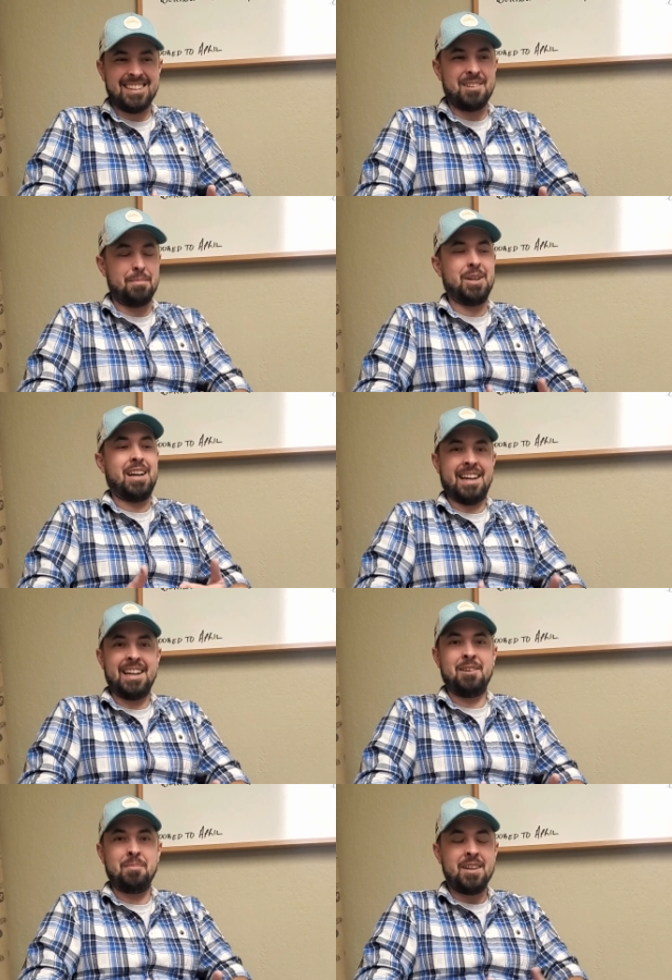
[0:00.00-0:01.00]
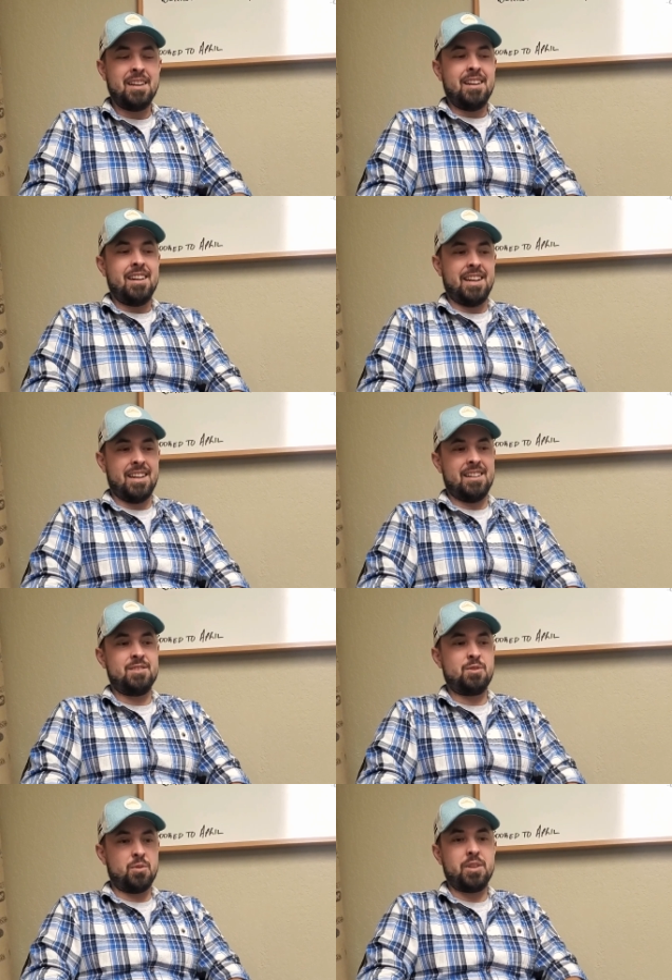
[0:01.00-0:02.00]
but I am, and it's
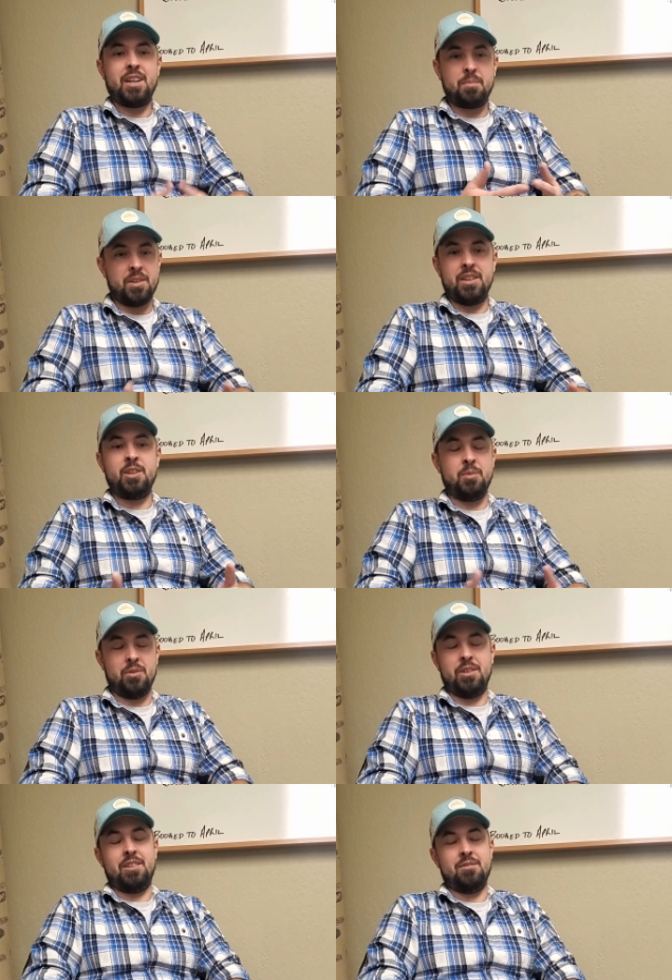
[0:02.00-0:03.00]
through the help of the eCommunity loan.